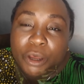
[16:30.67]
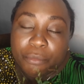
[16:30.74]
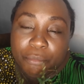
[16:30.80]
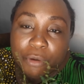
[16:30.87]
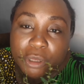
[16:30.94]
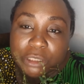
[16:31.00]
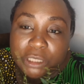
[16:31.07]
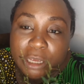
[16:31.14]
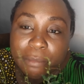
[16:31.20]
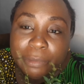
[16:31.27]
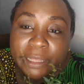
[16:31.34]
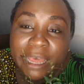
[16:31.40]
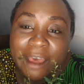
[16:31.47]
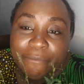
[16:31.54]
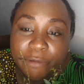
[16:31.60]
but
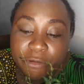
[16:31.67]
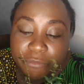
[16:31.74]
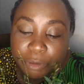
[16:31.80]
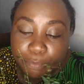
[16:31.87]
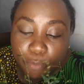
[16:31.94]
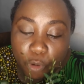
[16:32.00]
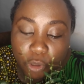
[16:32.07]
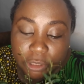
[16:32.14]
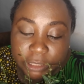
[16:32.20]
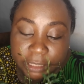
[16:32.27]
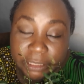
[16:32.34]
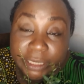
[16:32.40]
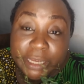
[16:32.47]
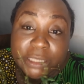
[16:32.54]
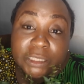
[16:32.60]
there have been
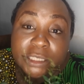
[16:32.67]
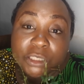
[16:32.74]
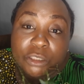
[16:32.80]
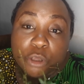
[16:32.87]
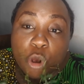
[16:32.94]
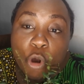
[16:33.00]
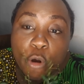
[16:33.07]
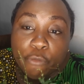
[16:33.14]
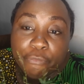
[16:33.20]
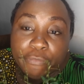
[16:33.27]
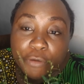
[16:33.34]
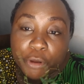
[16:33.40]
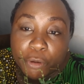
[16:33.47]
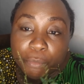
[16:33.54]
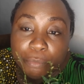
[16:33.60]
reported cases of
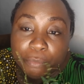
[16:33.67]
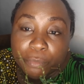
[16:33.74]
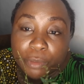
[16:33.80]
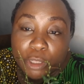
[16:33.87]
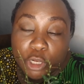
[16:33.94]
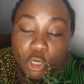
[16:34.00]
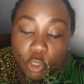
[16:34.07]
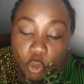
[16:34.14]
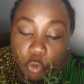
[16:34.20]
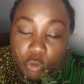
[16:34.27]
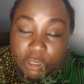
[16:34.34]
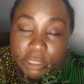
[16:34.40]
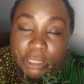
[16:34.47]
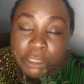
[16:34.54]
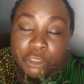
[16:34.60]

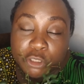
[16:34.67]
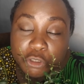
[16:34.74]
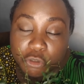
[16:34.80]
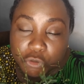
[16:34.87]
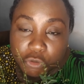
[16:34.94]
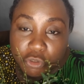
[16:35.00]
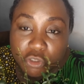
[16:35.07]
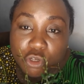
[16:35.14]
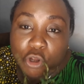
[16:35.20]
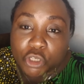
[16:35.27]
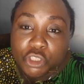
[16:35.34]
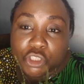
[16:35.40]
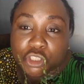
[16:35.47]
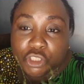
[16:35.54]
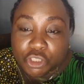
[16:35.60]
losing
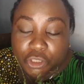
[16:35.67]
such